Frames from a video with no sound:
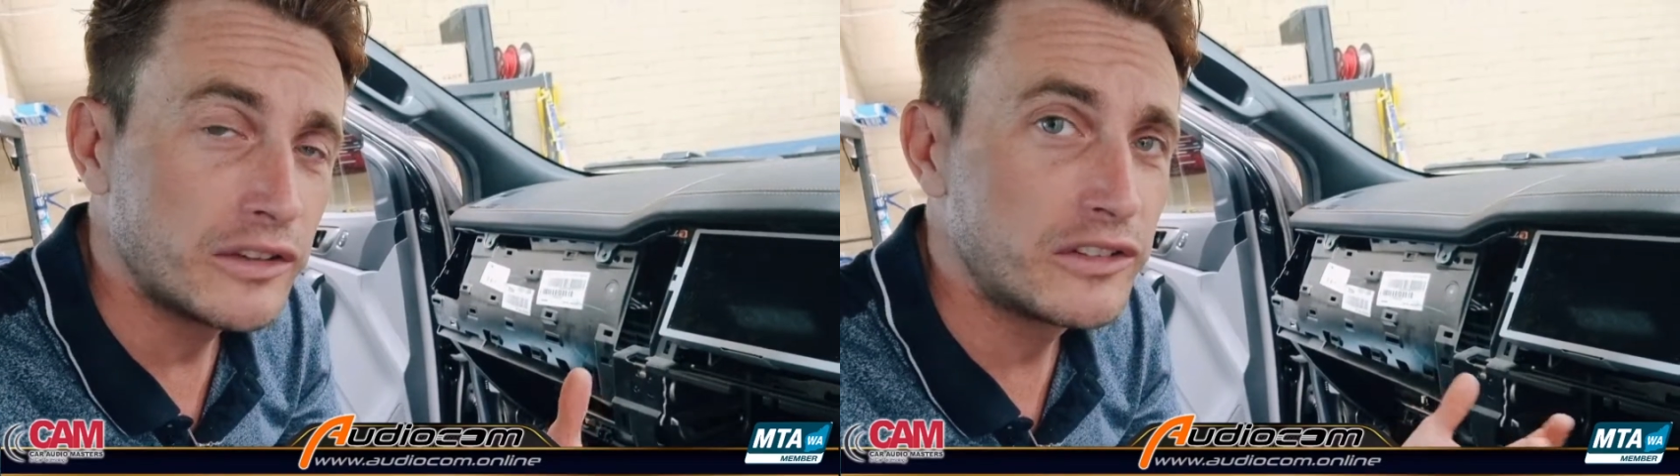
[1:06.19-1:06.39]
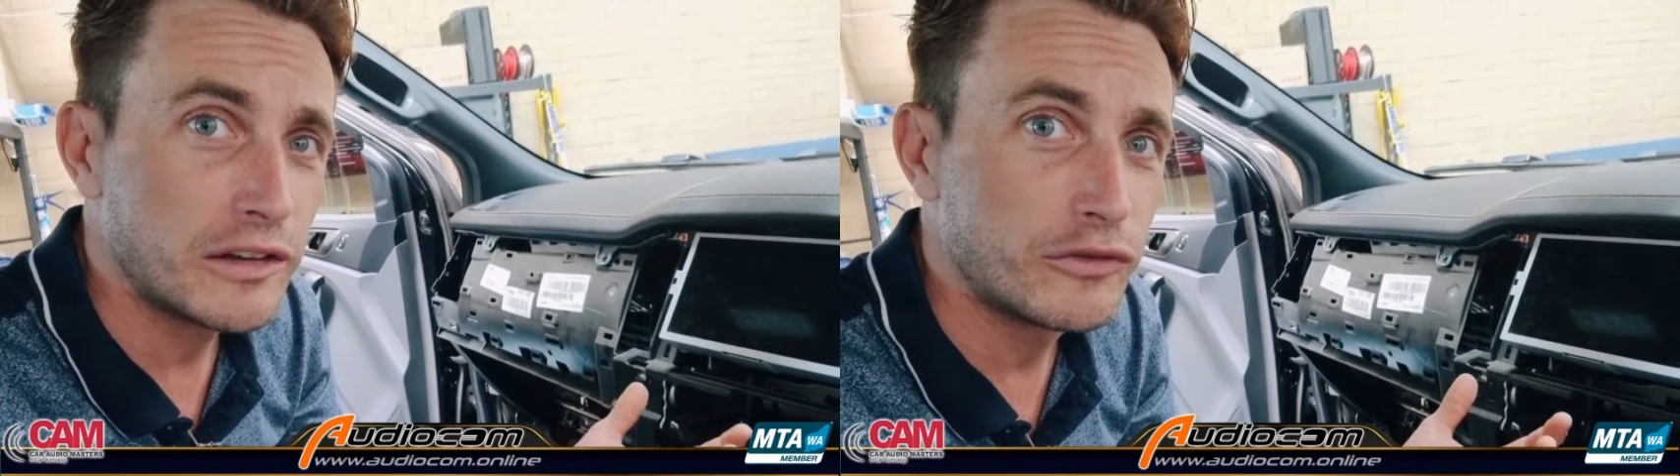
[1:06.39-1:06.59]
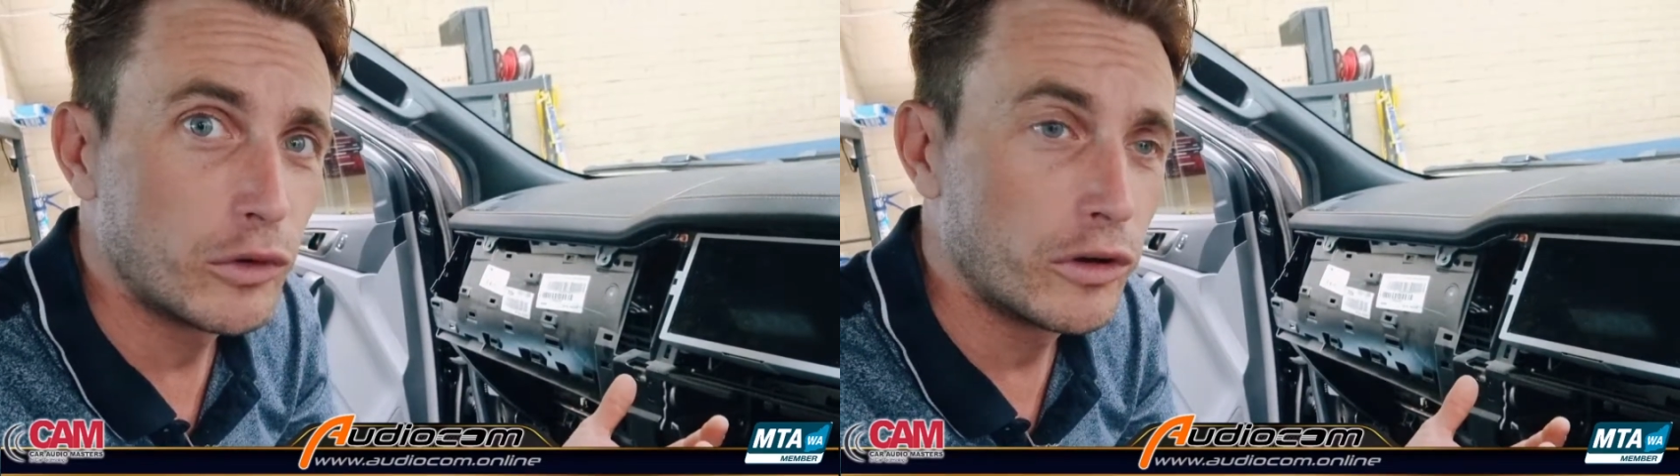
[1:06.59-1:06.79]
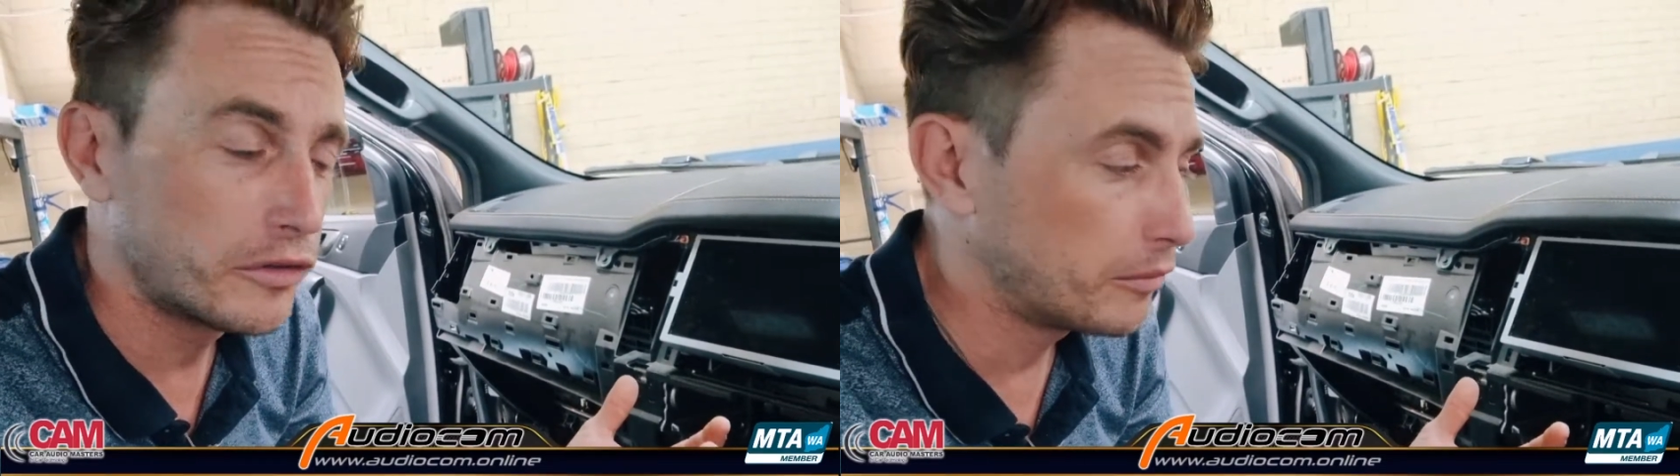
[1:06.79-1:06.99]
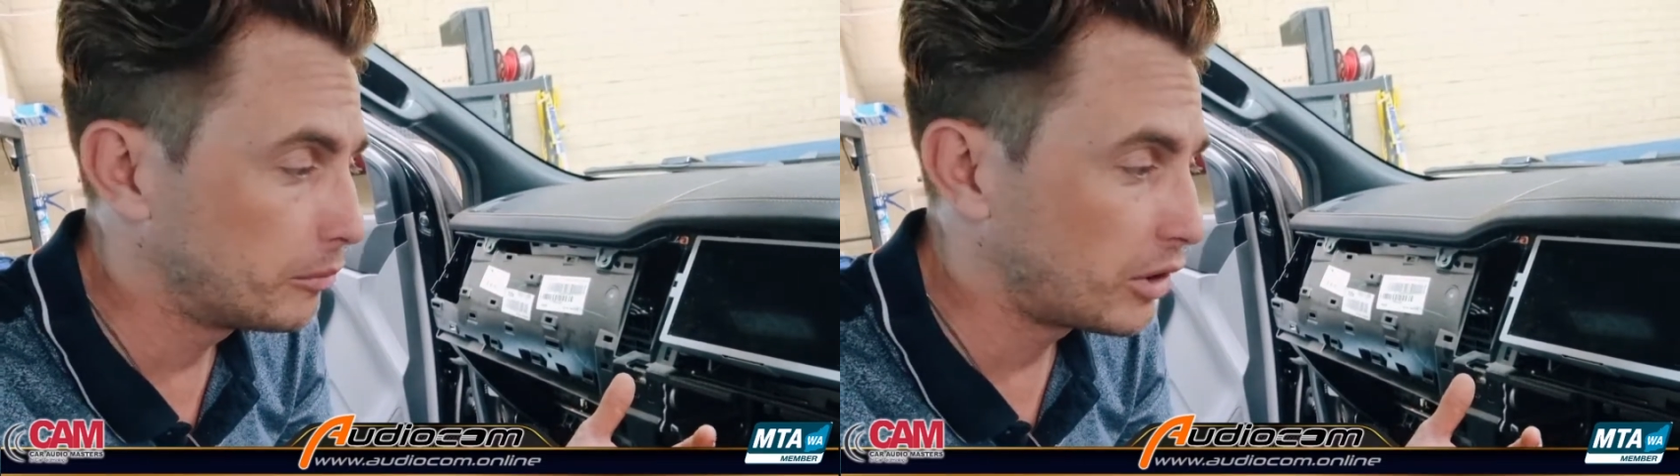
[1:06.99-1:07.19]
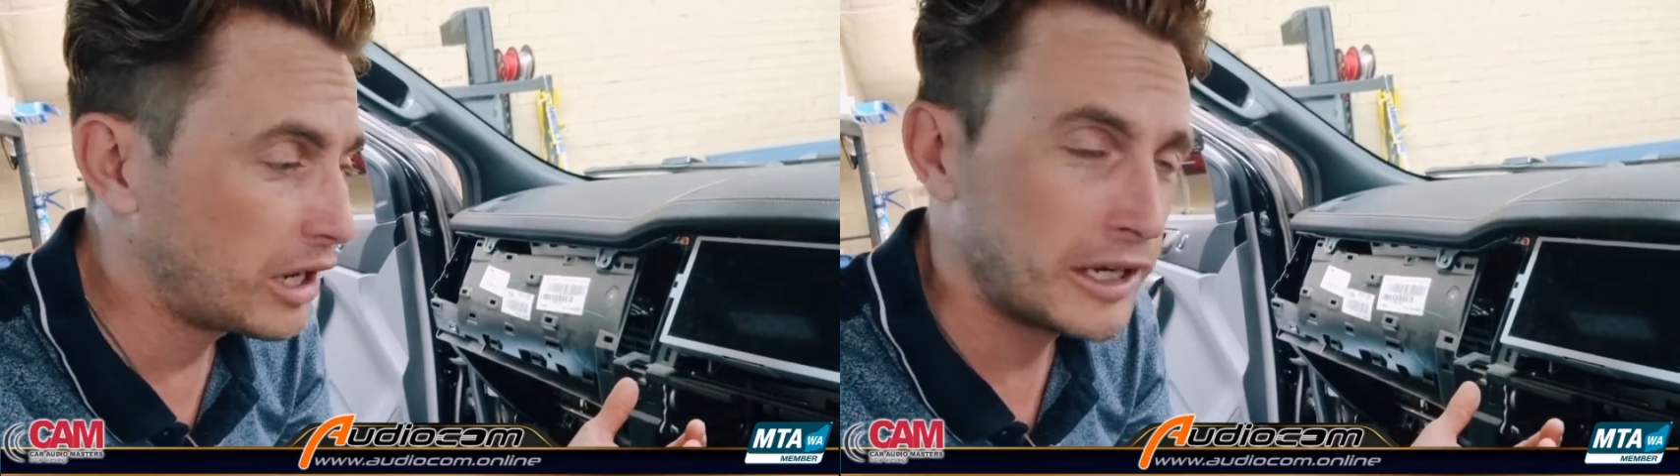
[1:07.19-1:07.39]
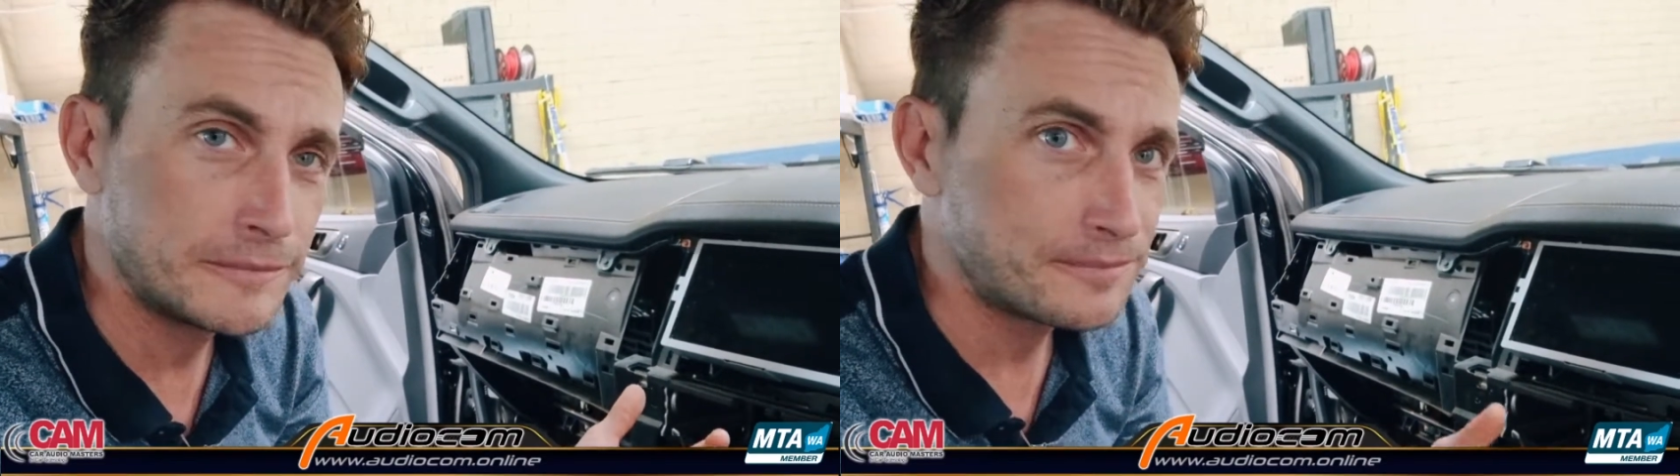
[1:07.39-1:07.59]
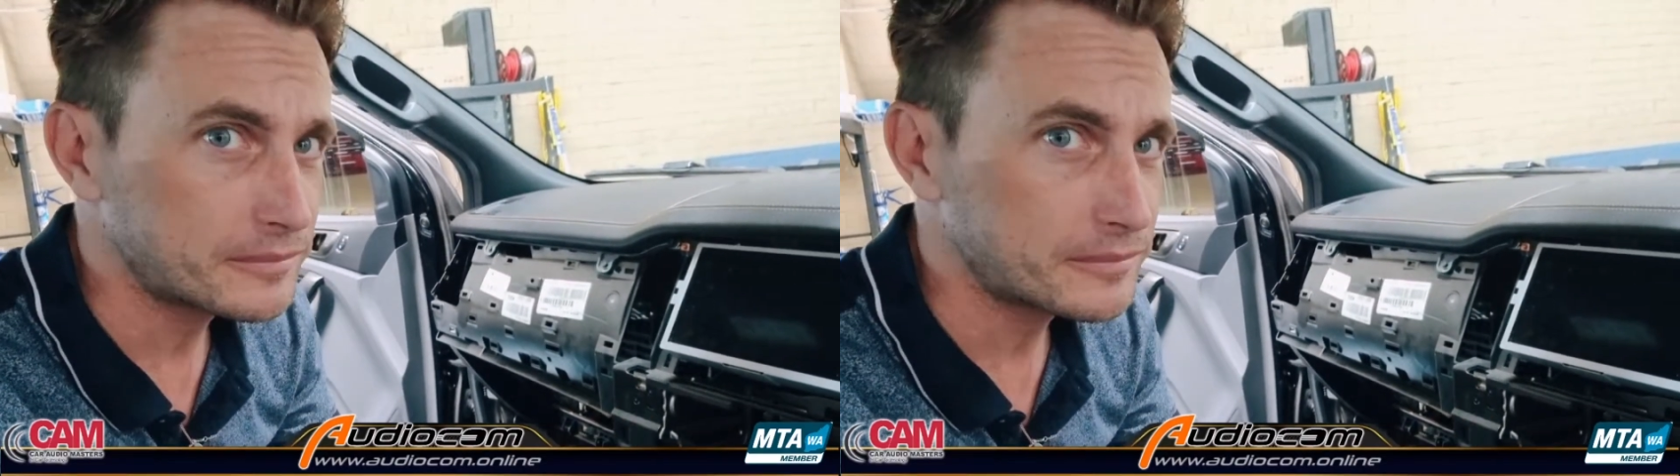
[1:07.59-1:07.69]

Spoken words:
set forth by